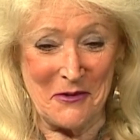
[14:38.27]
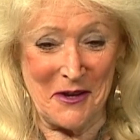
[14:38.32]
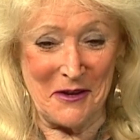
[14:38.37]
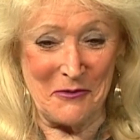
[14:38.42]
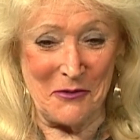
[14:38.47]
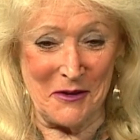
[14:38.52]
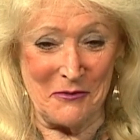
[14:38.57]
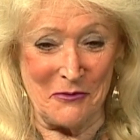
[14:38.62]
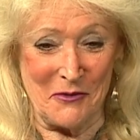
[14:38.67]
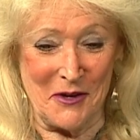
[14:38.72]

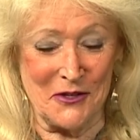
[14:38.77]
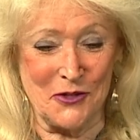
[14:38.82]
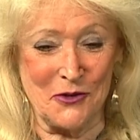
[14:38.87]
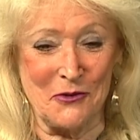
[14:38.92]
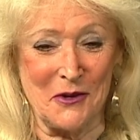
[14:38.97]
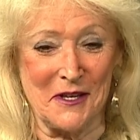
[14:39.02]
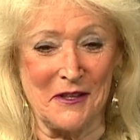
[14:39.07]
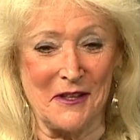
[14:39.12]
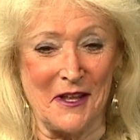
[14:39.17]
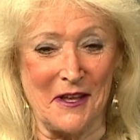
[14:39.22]
we're
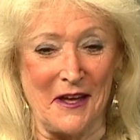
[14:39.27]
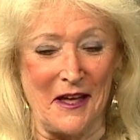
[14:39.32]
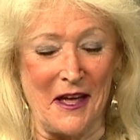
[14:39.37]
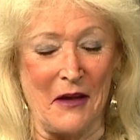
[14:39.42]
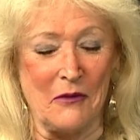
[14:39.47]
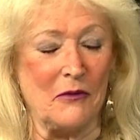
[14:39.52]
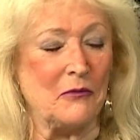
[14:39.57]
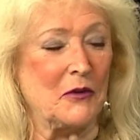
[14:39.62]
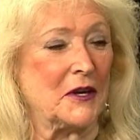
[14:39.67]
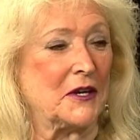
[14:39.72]
doing, yeah.
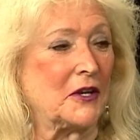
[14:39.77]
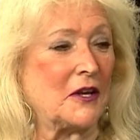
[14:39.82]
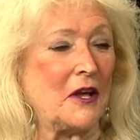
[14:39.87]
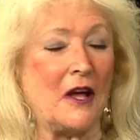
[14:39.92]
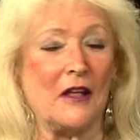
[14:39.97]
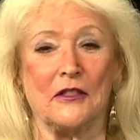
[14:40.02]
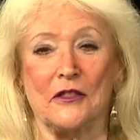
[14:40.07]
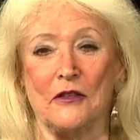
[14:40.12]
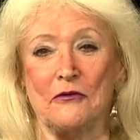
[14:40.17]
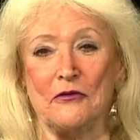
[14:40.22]
We could have
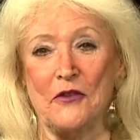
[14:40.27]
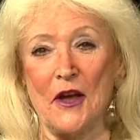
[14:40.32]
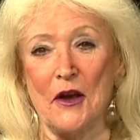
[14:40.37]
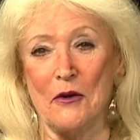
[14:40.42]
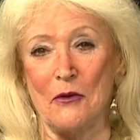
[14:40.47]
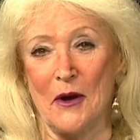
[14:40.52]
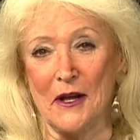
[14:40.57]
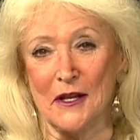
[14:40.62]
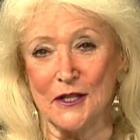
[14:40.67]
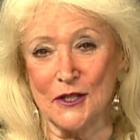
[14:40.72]
called it the
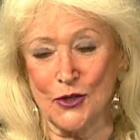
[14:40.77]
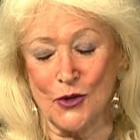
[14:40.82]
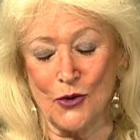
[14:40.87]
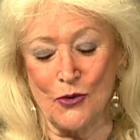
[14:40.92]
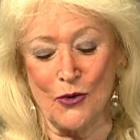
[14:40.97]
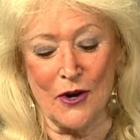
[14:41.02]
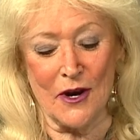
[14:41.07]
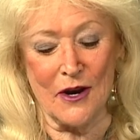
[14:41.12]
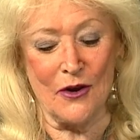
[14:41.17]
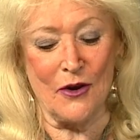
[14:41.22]
farewell
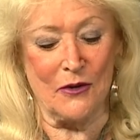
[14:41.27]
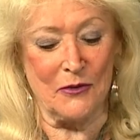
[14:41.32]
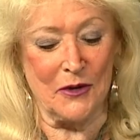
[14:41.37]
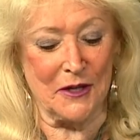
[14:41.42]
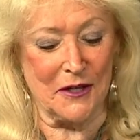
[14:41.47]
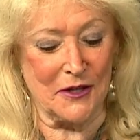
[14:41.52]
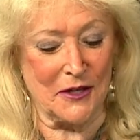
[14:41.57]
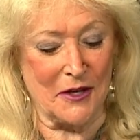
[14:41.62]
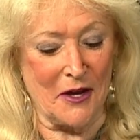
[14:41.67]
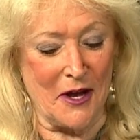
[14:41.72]
tour, or we
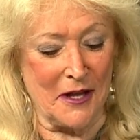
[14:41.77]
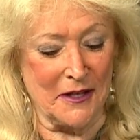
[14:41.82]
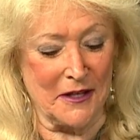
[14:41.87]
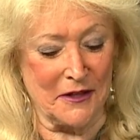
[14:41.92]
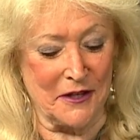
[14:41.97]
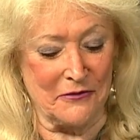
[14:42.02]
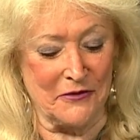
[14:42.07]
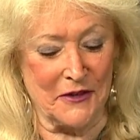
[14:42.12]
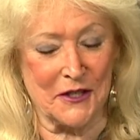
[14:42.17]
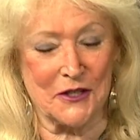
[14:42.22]
could call it
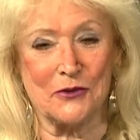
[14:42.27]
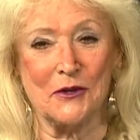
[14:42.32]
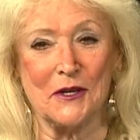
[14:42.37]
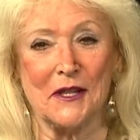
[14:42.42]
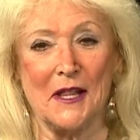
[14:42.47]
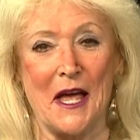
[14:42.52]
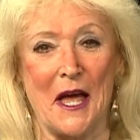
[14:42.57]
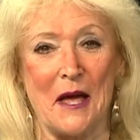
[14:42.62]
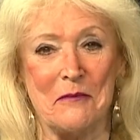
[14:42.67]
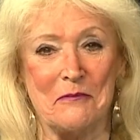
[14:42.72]
the victory
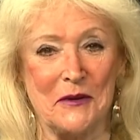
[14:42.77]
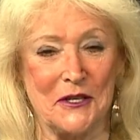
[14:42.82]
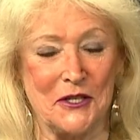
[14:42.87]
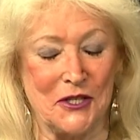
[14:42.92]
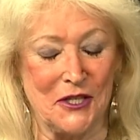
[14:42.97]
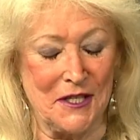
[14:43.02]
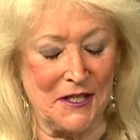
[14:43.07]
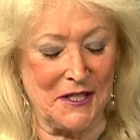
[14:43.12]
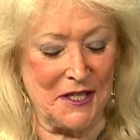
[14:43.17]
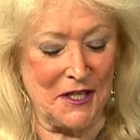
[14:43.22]
lap, but
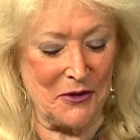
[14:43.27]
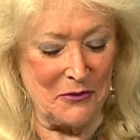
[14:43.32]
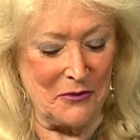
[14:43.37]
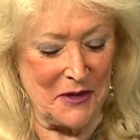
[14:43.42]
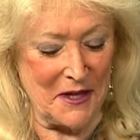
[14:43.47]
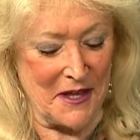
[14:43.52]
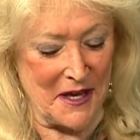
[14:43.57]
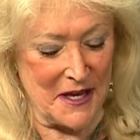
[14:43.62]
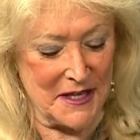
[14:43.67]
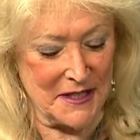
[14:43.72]
she's here
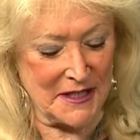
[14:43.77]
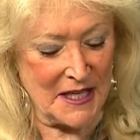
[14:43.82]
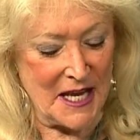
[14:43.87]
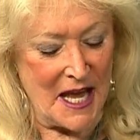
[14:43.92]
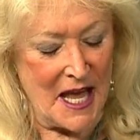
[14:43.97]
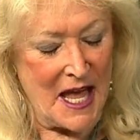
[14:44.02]
with us.